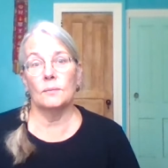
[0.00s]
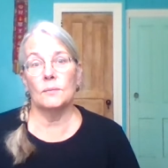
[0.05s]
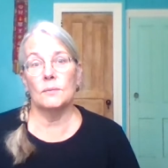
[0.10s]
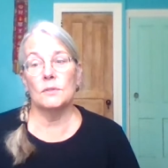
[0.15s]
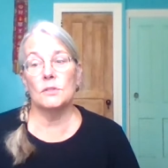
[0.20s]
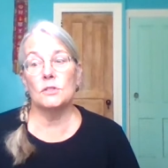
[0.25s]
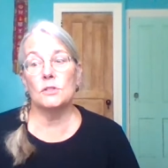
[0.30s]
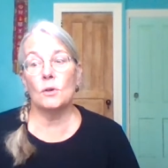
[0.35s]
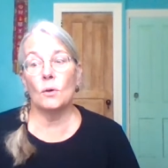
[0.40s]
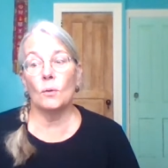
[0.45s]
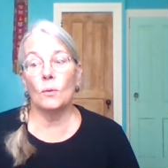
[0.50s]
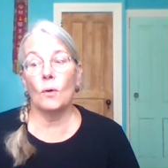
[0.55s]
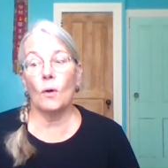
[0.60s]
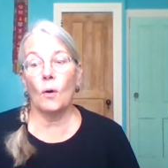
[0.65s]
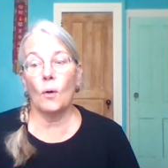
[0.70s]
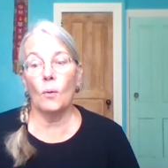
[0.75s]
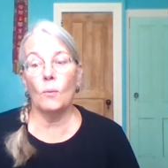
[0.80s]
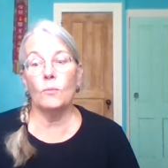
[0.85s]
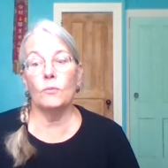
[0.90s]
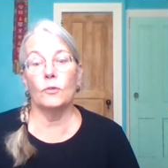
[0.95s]
So
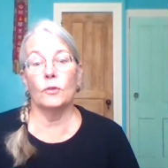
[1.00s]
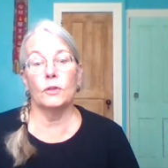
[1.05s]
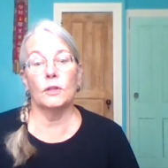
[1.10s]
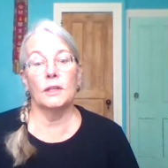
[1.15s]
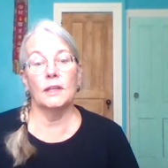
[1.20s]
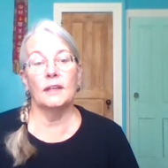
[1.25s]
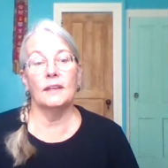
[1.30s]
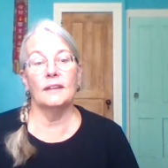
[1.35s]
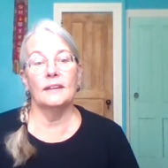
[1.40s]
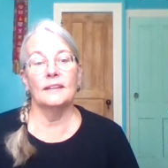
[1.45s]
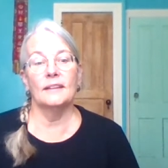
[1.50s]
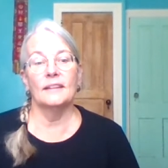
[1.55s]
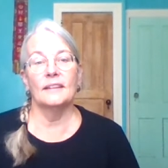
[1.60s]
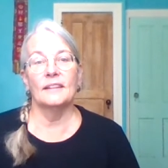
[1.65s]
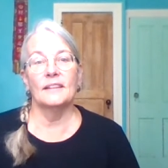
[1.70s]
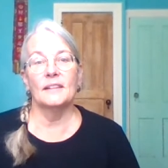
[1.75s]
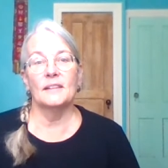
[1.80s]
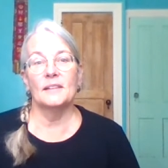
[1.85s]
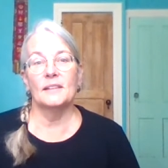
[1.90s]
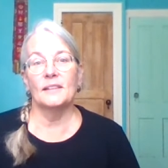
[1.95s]
hopefully,
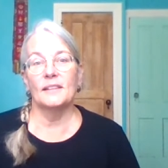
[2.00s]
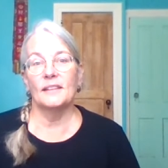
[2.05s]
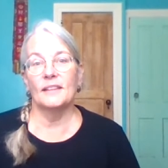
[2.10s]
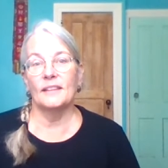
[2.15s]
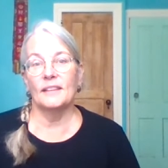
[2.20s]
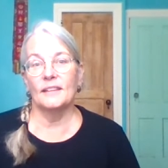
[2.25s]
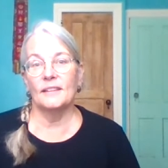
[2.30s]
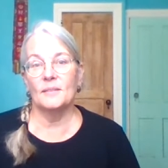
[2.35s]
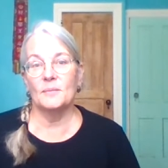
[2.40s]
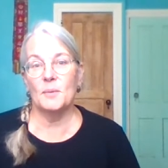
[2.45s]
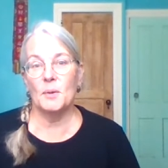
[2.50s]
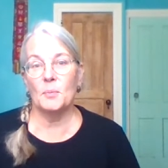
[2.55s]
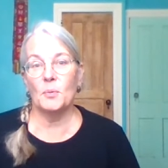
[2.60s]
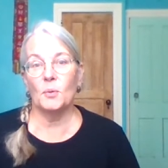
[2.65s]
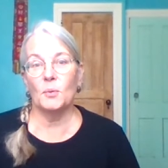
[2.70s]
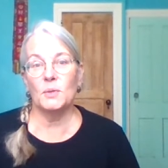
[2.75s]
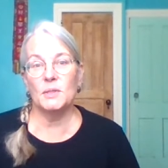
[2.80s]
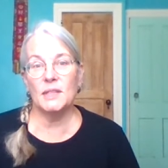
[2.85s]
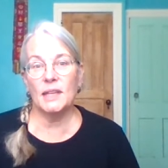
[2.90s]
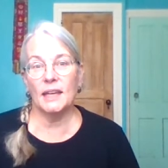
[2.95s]
people
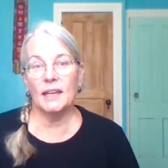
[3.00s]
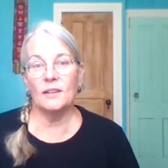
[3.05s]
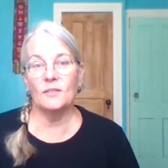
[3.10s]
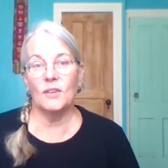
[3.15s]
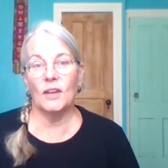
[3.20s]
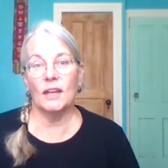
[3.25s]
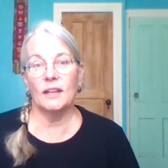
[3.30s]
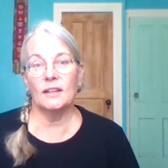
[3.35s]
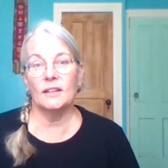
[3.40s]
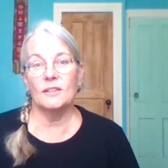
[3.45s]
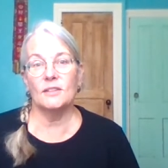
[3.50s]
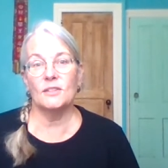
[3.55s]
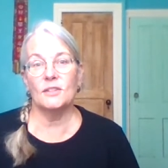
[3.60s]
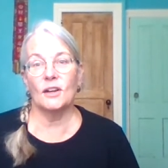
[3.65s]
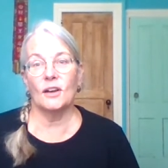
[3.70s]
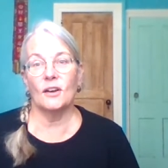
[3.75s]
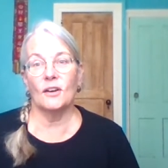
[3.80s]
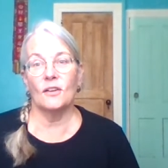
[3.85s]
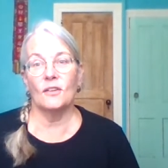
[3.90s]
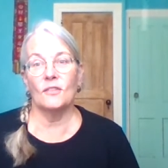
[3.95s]
will take advantage
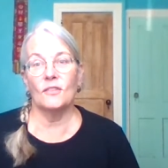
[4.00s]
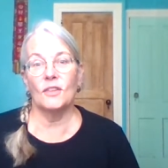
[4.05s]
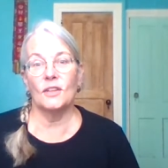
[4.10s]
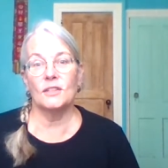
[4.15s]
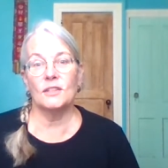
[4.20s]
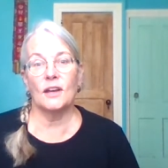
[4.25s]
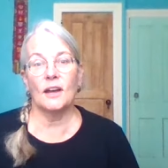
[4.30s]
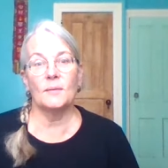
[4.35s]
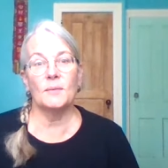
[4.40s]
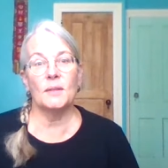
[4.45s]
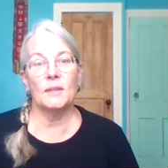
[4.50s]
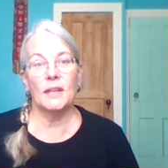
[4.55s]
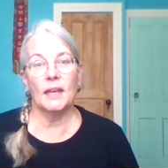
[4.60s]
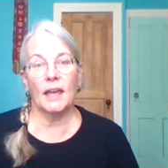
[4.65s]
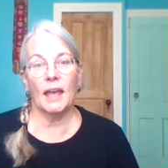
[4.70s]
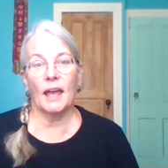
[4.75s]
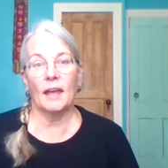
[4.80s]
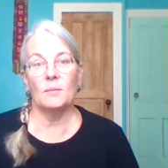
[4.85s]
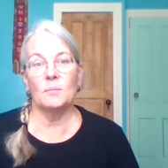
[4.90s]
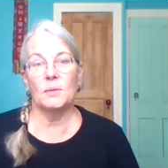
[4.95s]
of the time that they
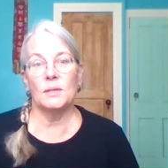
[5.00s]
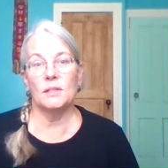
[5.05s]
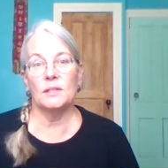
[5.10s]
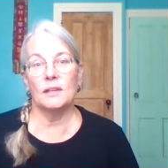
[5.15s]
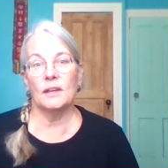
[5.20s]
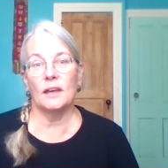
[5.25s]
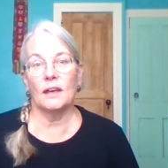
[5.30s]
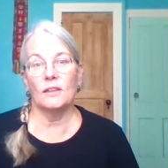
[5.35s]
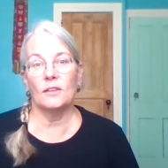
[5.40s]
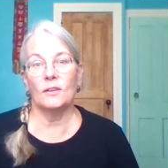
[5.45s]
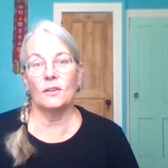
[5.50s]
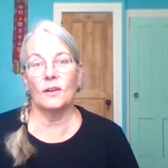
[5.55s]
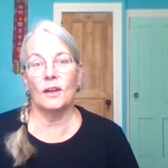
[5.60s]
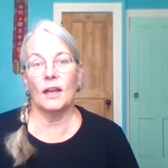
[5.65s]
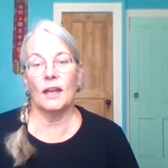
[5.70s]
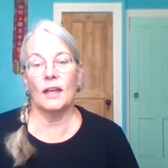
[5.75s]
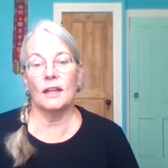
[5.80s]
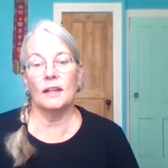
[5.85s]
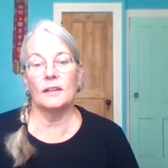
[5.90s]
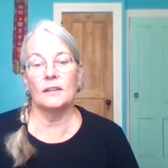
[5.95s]
can be together
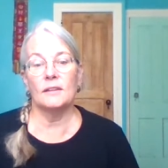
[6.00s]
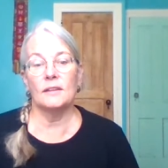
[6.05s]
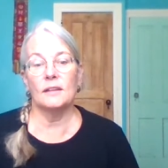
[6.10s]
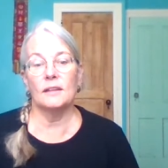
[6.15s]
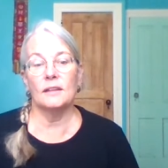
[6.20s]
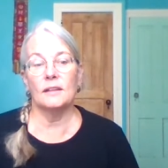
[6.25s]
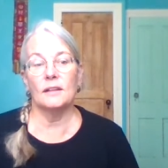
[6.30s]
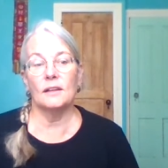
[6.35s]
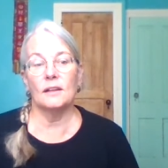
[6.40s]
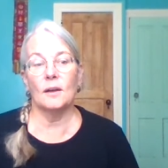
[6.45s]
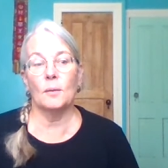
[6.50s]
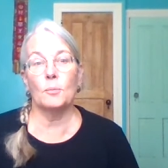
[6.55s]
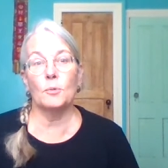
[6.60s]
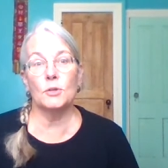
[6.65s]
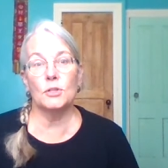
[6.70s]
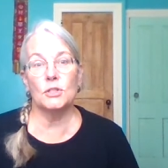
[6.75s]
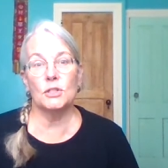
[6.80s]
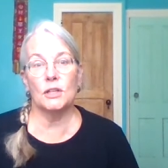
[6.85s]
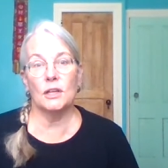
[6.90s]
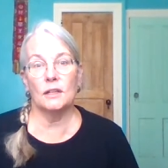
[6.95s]
and
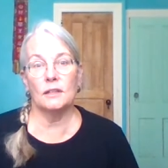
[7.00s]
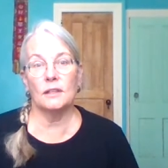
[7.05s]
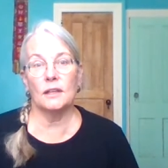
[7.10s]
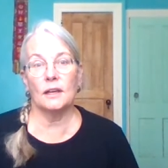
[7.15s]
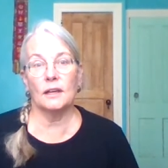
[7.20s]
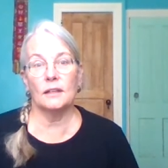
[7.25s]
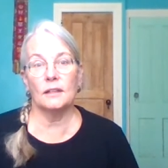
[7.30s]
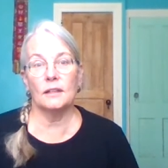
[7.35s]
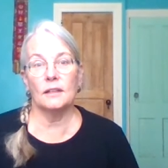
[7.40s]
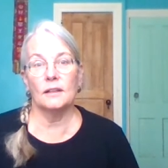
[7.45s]
appreciate that.